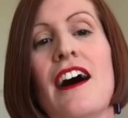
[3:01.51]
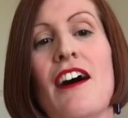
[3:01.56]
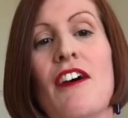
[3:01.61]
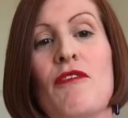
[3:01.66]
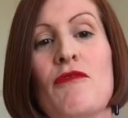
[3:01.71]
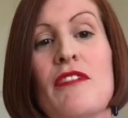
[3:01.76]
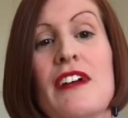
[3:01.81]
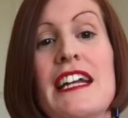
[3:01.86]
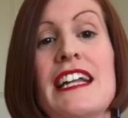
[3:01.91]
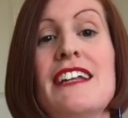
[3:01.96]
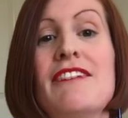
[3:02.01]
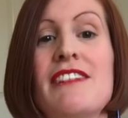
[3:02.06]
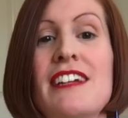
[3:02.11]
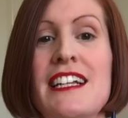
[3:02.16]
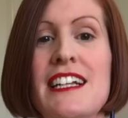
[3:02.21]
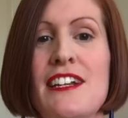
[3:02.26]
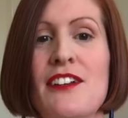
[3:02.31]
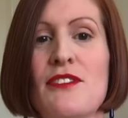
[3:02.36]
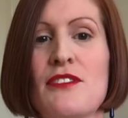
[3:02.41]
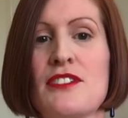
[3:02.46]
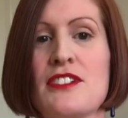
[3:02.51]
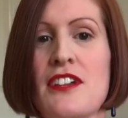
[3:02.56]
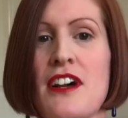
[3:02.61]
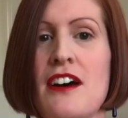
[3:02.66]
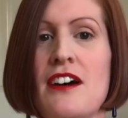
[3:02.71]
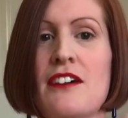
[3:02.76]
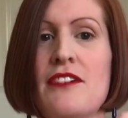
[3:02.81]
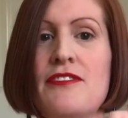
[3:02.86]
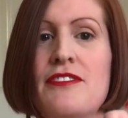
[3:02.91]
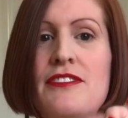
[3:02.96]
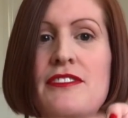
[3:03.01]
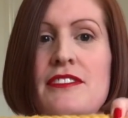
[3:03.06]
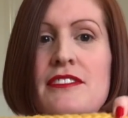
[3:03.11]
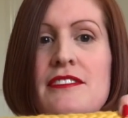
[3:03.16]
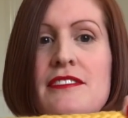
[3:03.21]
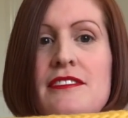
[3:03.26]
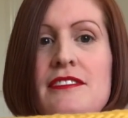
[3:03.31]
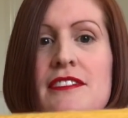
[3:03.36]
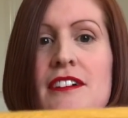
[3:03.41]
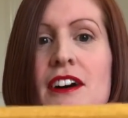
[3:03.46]
a really long scarf.
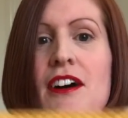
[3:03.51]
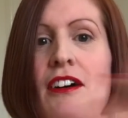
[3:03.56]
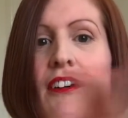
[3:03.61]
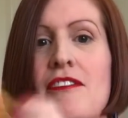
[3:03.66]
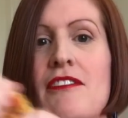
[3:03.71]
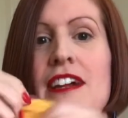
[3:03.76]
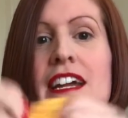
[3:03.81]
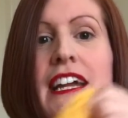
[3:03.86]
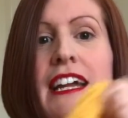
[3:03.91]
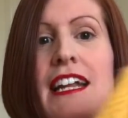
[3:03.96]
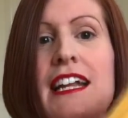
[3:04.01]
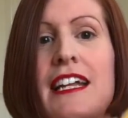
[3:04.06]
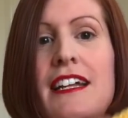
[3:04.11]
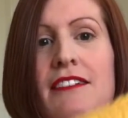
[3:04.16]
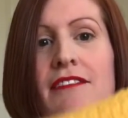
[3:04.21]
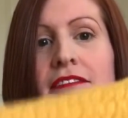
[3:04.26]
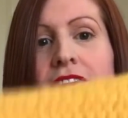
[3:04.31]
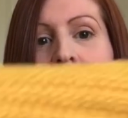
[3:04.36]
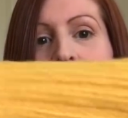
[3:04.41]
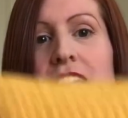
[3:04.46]
Really